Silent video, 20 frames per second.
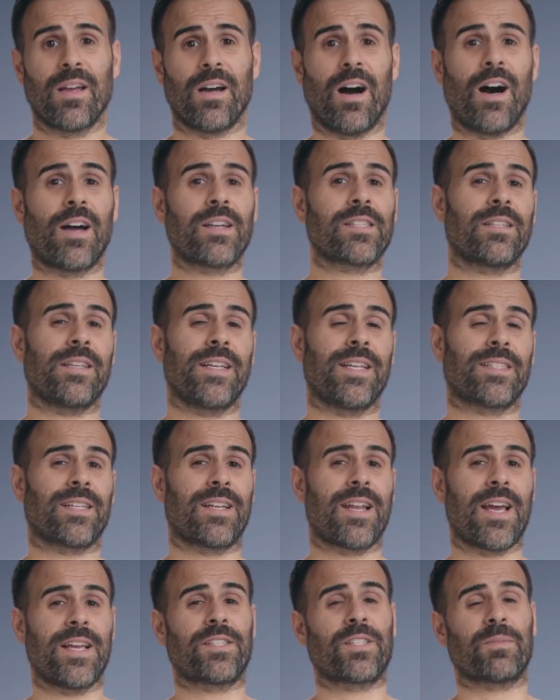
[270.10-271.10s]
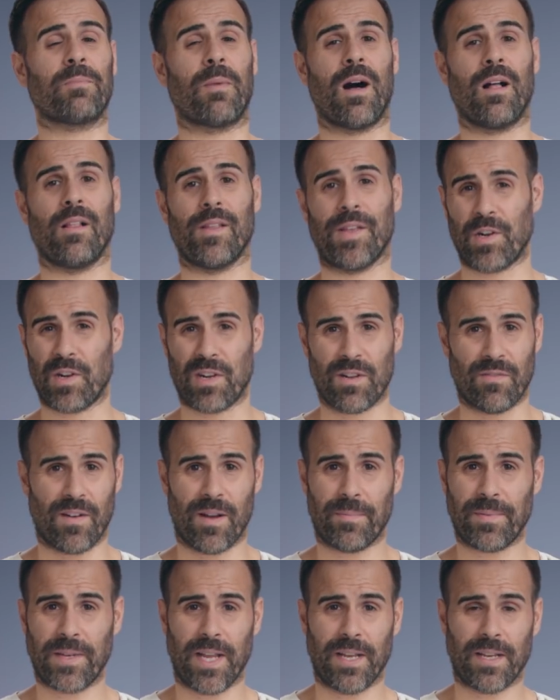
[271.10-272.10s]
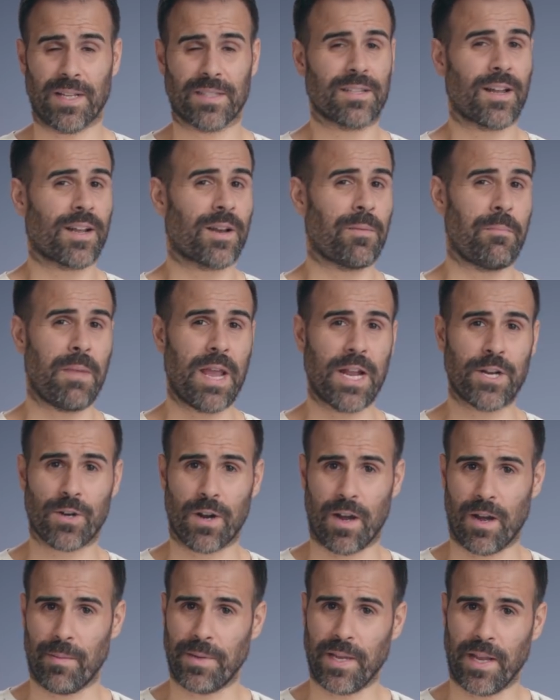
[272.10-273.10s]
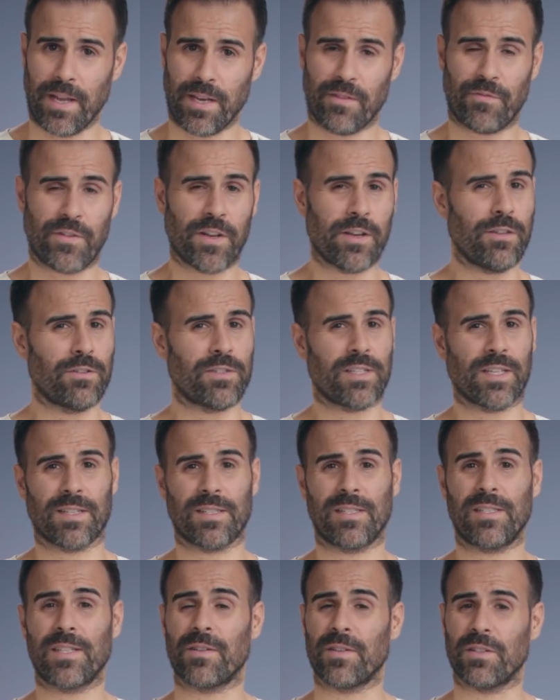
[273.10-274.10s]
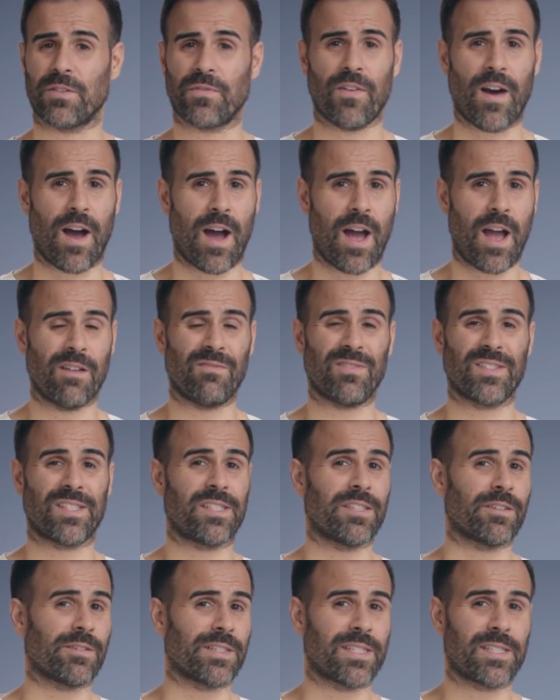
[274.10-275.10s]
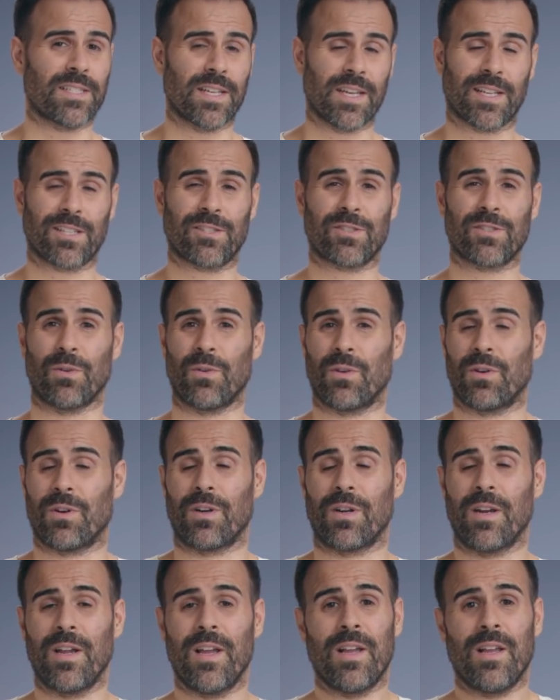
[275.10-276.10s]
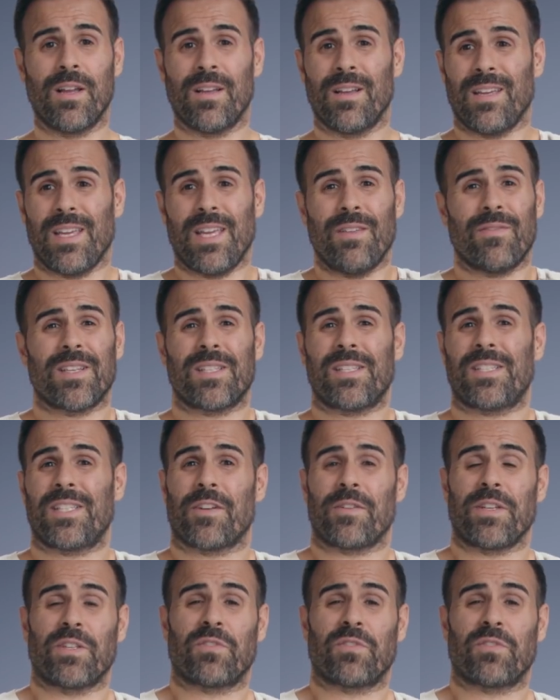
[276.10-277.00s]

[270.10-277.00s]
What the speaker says: Honestly, it's a nice small iterative update. It's not a major update. If you're using a Series 5, a Series 6, or even a Series